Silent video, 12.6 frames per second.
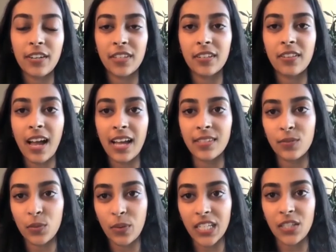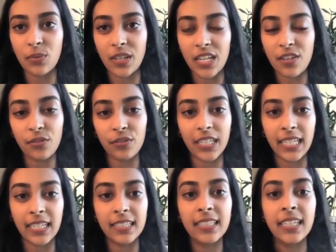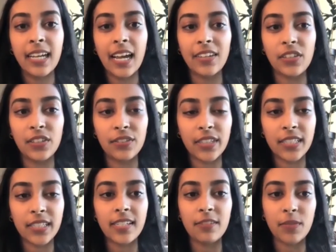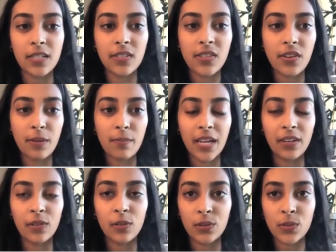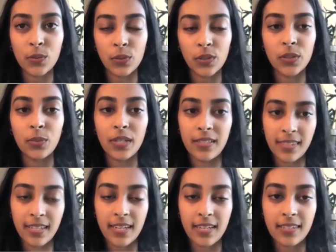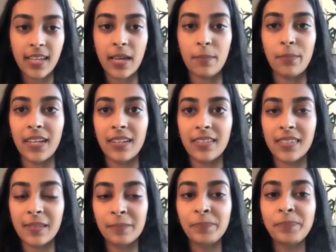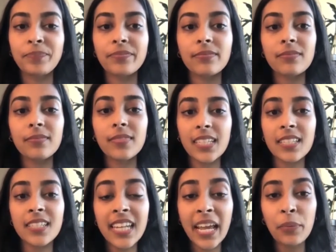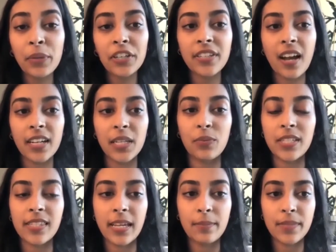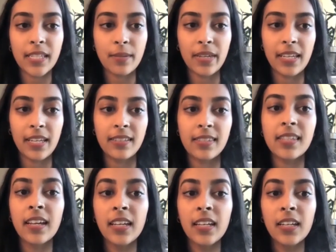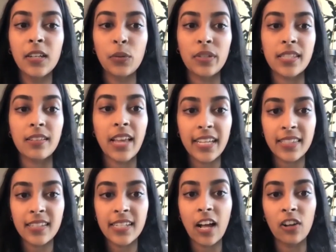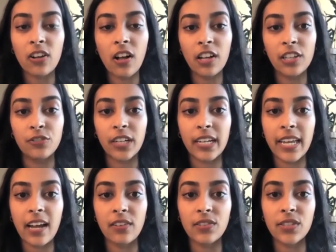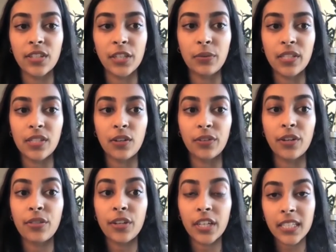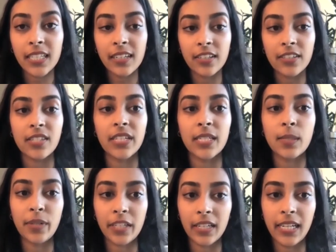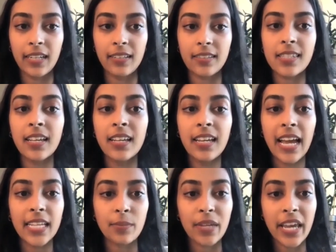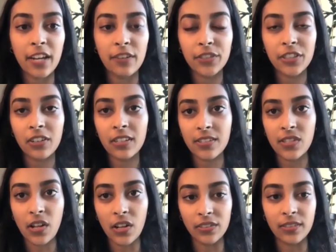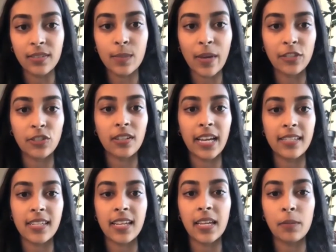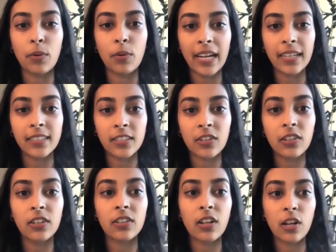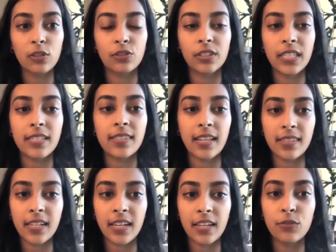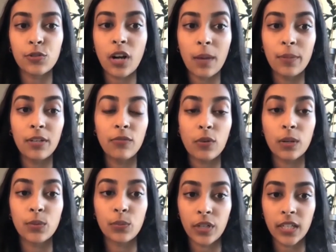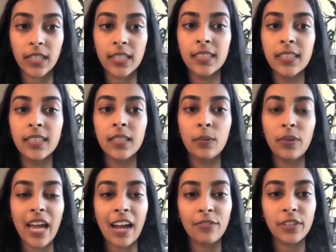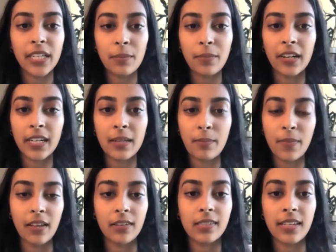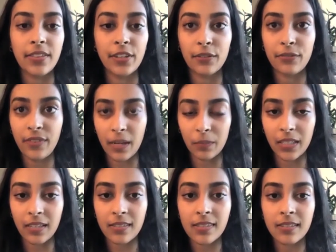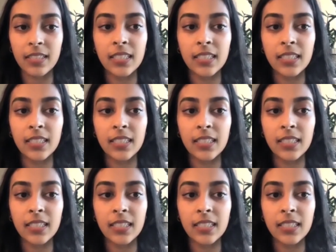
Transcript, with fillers: of the class of 2023 at the University of Minnesota Medical School Twin Cities campus. Today, we are talking with Sam Simmons, who is a licensed alcohol and drug counselor who has over 30 years of experience as a behavioral consultant specializing in practical, culturally sensitive, trauma informed work with African American males and their families.